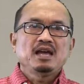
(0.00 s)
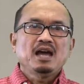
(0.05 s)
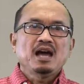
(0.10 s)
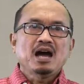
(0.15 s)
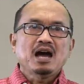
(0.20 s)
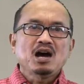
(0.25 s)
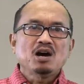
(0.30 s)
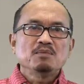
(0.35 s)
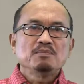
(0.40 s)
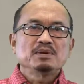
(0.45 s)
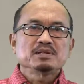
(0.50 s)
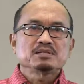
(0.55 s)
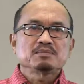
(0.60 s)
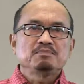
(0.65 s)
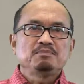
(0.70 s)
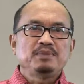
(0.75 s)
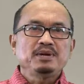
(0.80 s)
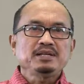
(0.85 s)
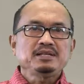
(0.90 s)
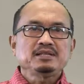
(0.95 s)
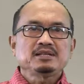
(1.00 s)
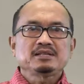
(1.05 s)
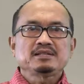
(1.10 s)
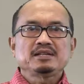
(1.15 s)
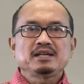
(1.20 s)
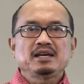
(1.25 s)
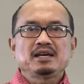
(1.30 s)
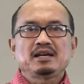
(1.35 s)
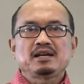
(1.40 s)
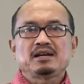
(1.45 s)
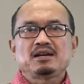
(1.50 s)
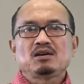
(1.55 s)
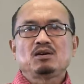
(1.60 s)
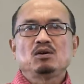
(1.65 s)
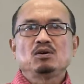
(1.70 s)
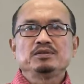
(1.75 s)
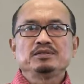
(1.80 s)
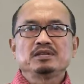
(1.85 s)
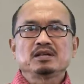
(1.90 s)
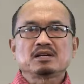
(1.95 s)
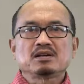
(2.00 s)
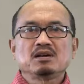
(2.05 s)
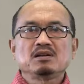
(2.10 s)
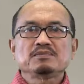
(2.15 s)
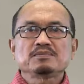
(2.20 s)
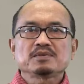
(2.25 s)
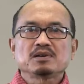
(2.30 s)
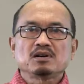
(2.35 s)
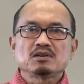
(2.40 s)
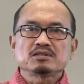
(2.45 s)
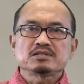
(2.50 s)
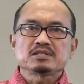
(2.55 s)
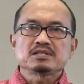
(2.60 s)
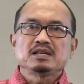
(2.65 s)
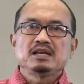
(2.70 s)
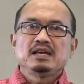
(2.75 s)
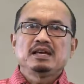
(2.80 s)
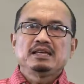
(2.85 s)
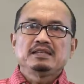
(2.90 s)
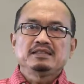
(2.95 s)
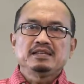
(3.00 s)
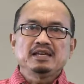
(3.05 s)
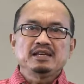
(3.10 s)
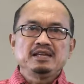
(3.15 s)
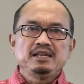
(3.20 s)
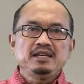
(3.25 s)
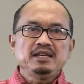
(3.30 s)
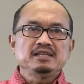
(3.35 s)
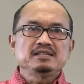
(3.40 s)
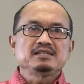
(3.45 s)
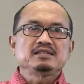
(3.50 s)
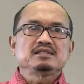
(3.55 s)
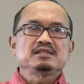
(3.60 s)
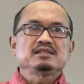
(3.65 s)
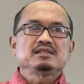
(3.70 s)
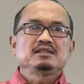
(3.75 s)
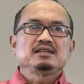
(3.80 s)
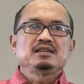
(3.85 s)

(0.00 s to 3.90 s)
how much better they are on the golf course than he is,